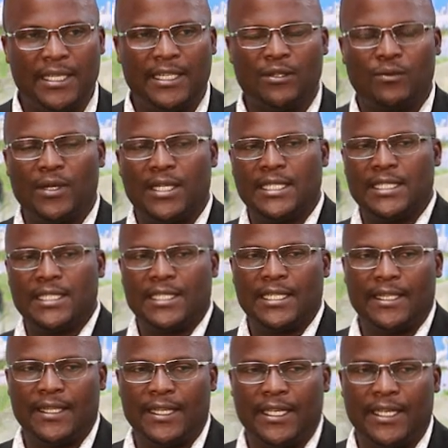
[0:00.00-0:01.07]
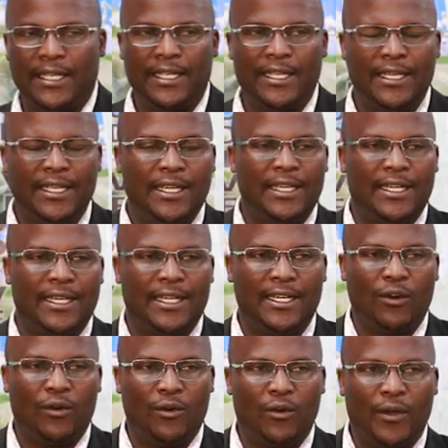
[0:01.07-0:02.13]
and what is in the
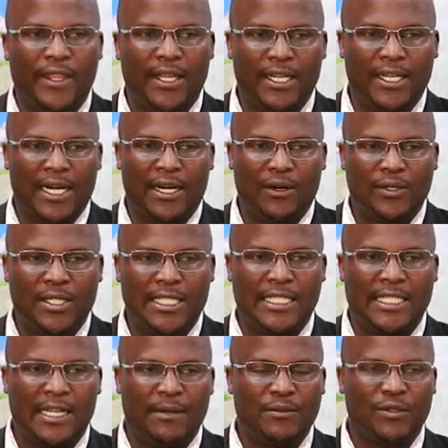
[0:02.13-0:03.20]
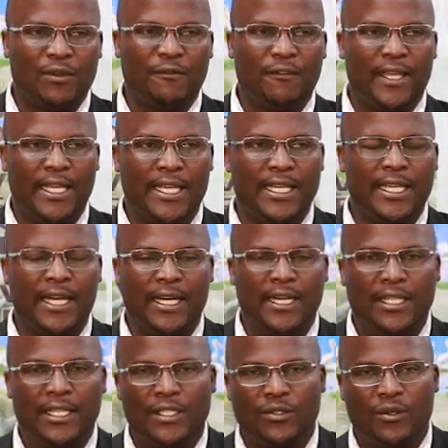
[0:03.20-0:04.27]
on the ground in terms of area.
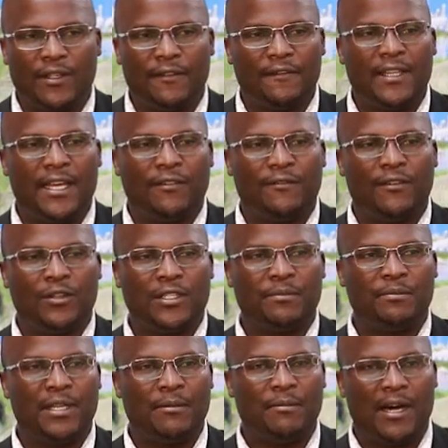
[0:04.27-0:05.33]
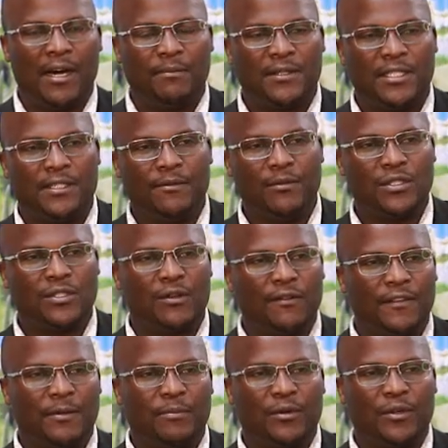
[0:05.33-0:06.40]
So if they have not been mapped, most
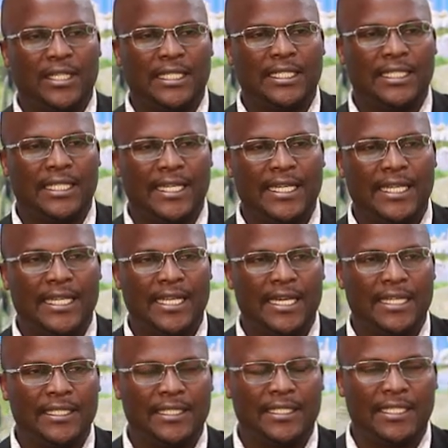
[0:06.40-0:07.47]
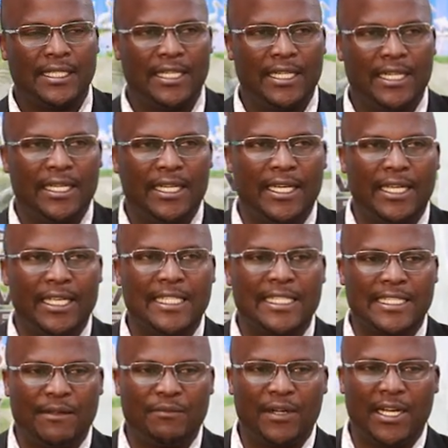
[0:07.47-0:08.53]
of the protected areas in
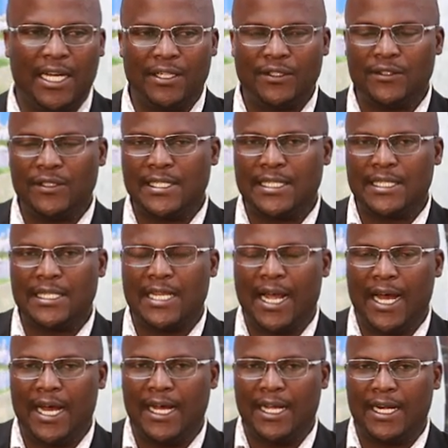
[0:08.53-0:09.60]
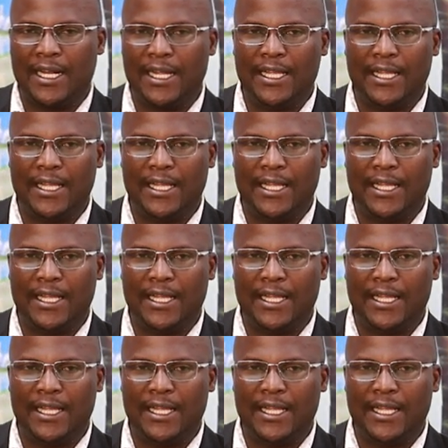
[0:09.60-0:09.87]
some countries are